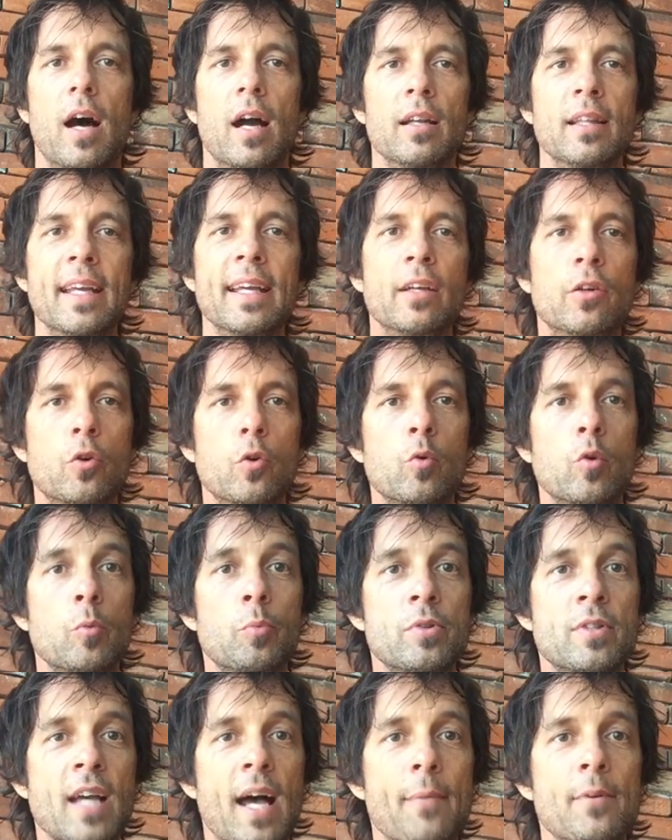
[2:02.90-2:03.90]
Our late
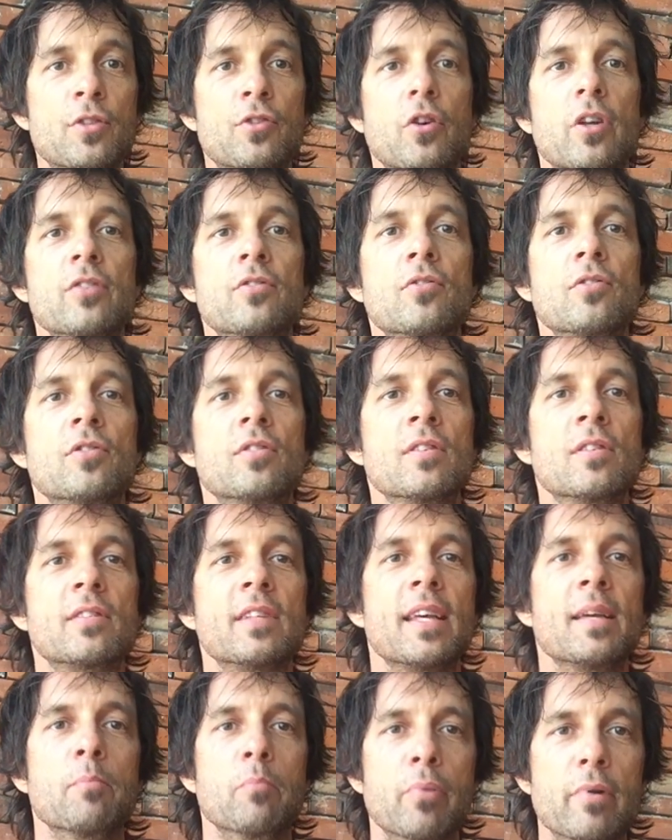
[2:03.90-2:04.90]
Guru Pattabhi Jois used to
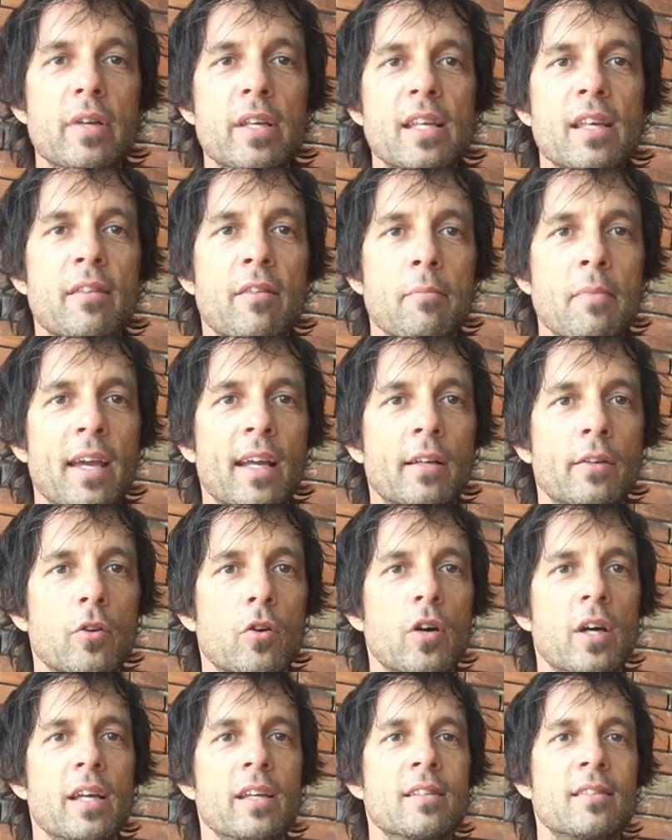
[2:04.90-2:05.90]
say, breathe, make
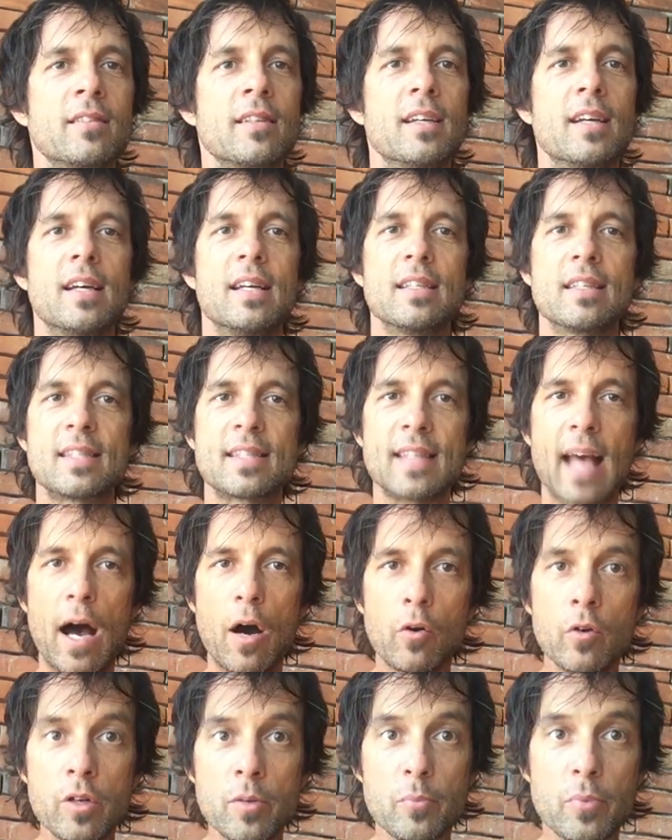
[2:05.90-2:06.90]
noise.
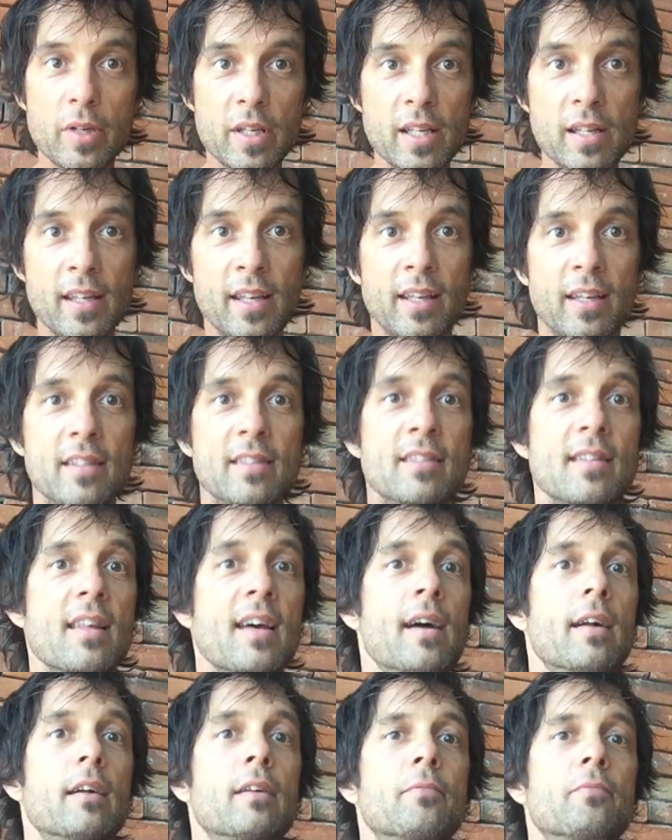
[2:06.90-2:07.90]
Sound breathing is
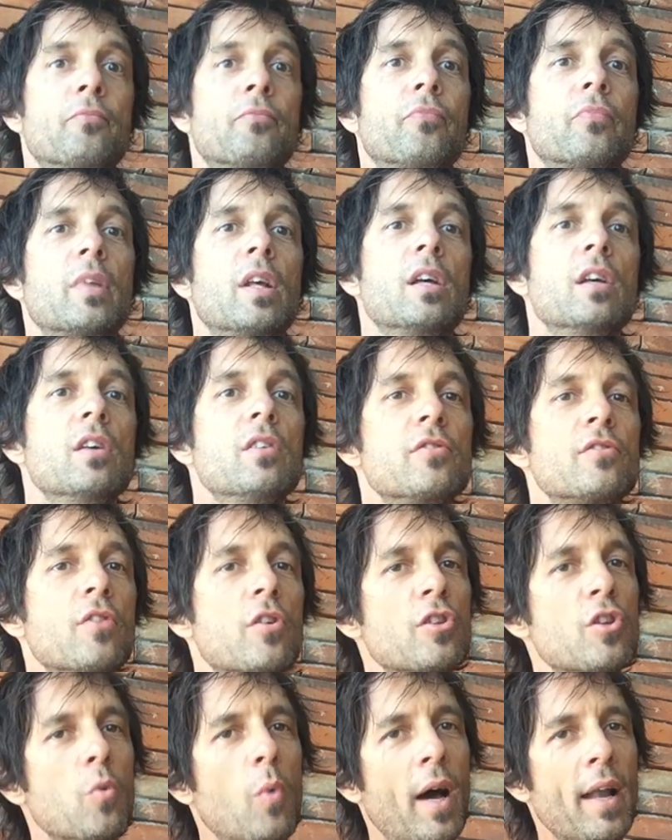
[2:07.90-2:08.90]
there.
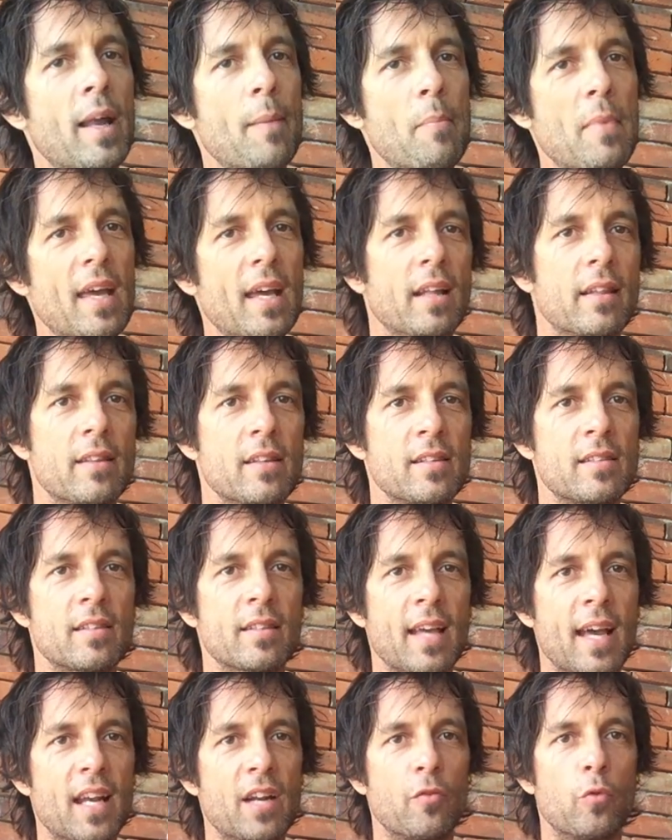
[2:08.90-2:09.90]
So you want to make
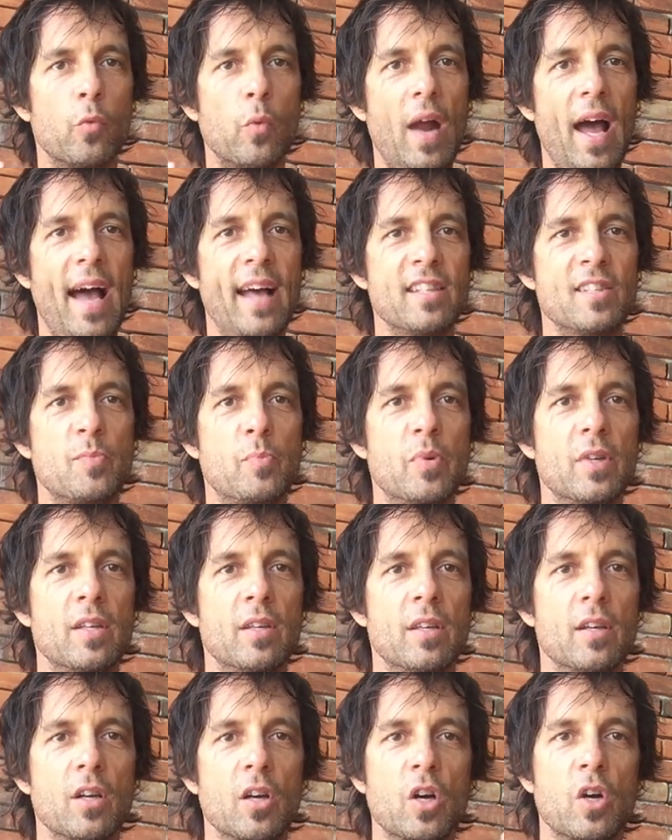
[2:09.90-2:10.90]
this kind of
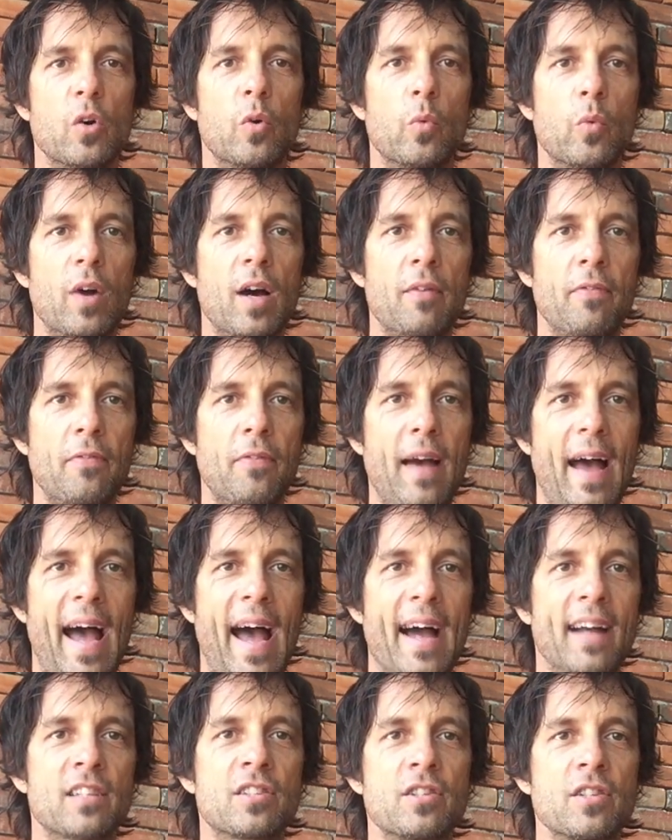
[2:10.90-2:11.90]
raspy, rough
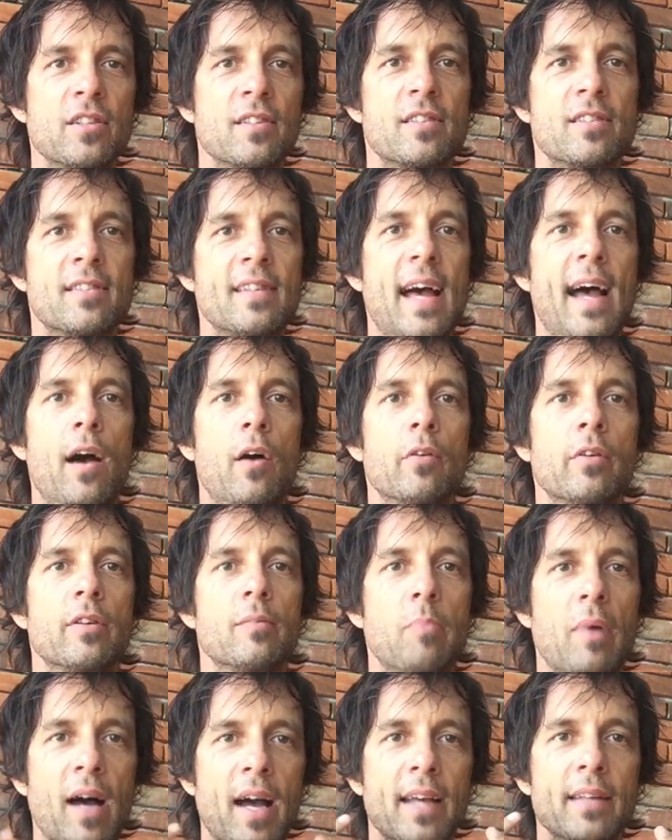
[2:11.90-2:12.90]
action
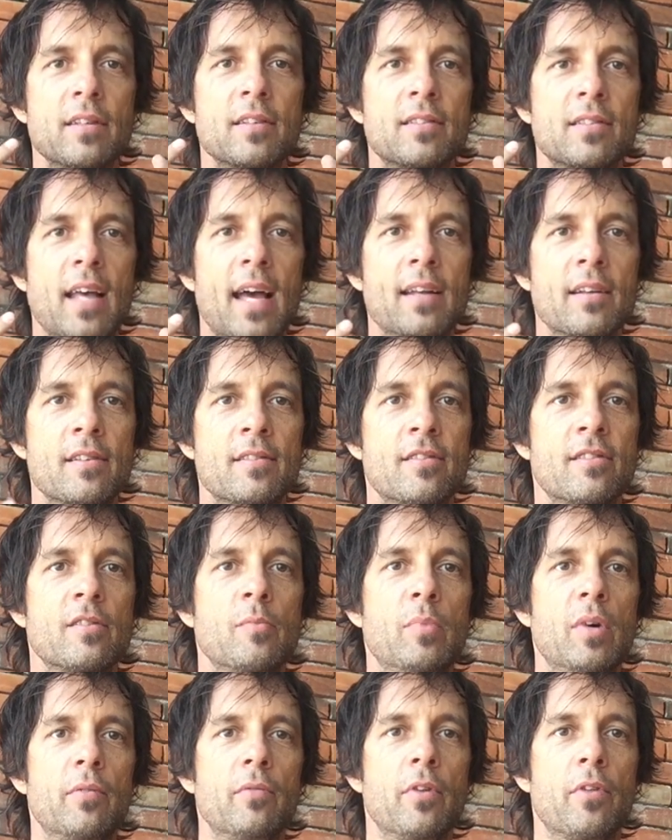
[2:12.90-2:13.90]
sound behind the sinuses
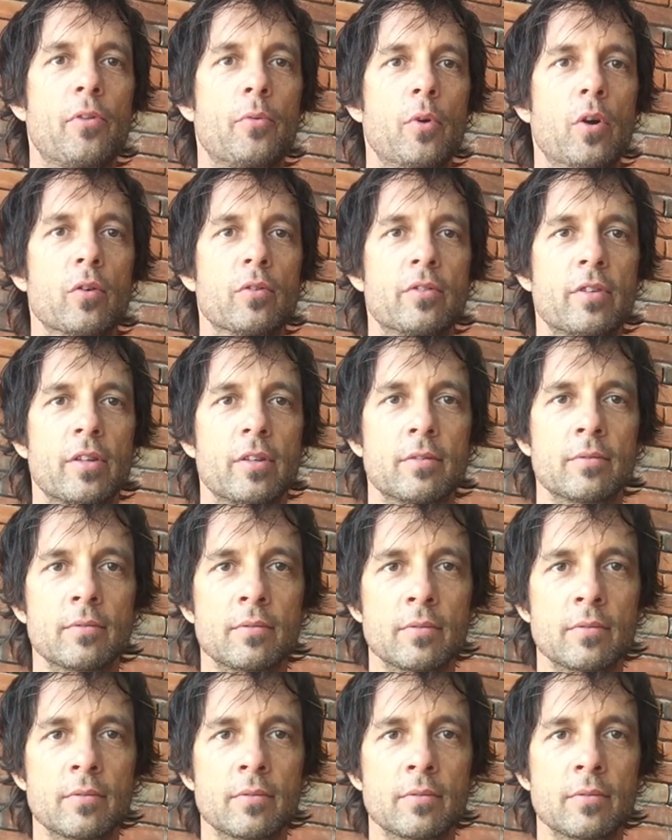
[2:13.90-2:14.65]
above the throat.